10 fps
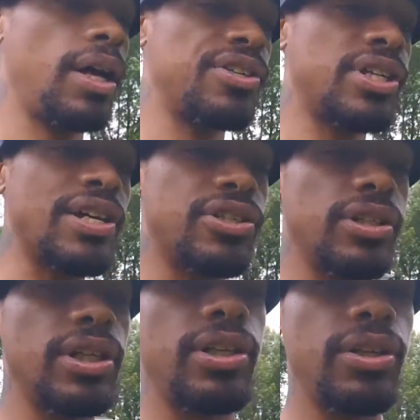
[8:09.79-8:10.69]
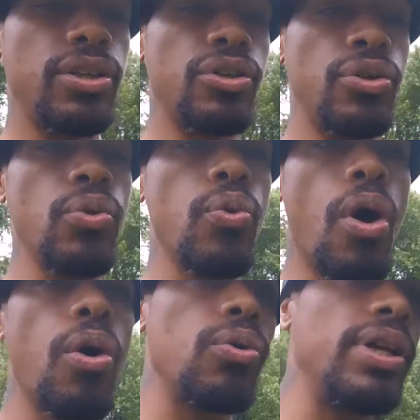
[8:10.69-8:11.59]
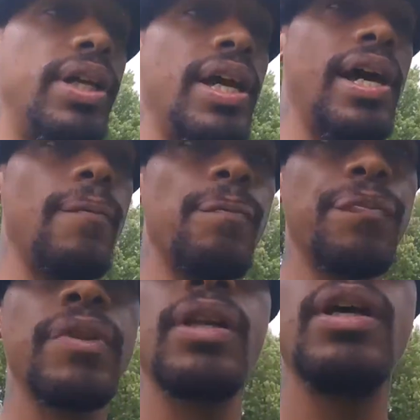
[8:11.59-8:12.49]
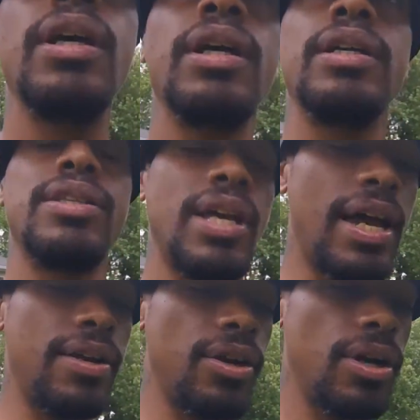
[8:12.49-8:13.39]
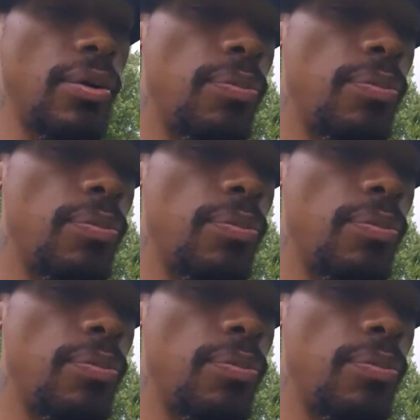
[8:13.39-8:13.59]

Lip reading: essentially, you only get 10